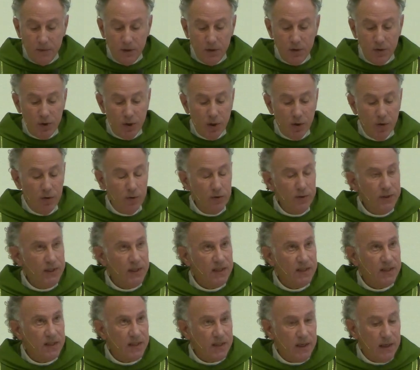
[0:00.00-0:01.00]
shows
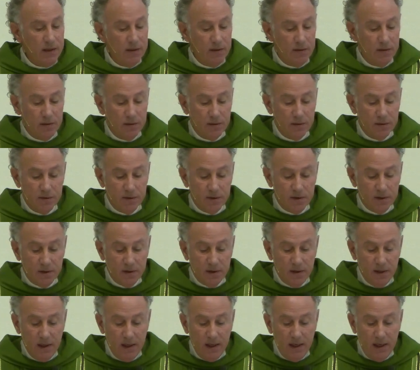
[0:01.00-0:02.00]
his
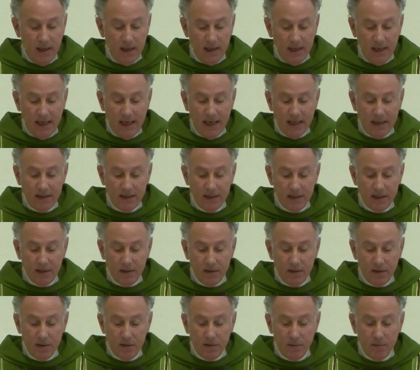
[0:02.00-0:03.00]
skills and he gets
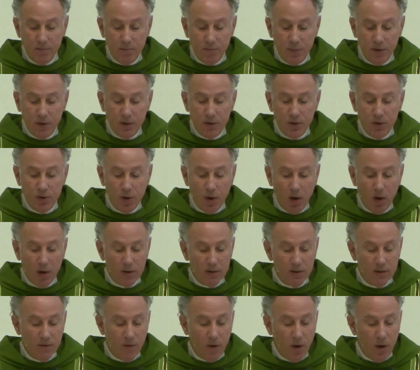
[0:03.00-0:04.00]
in, put in
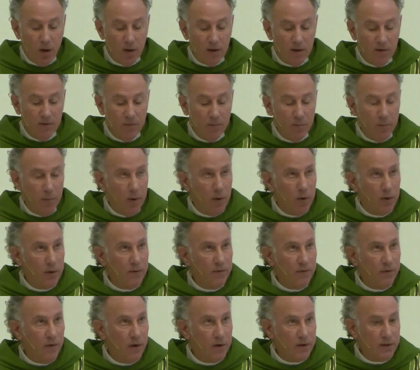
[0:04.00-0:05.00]
charge of all of
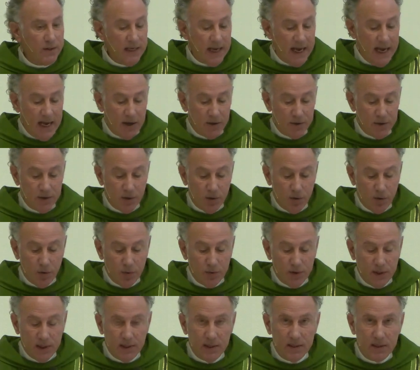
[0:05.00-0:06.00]
Potiphar's
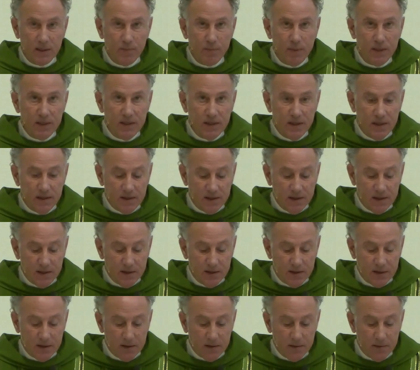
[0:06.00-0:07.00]
household and his
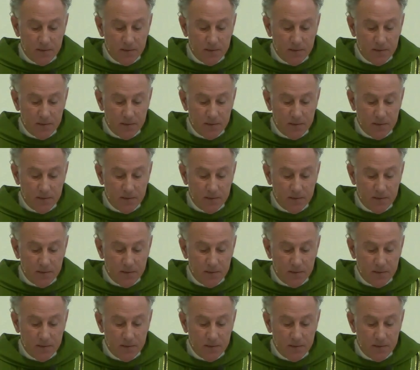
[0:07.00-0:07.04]
businesses.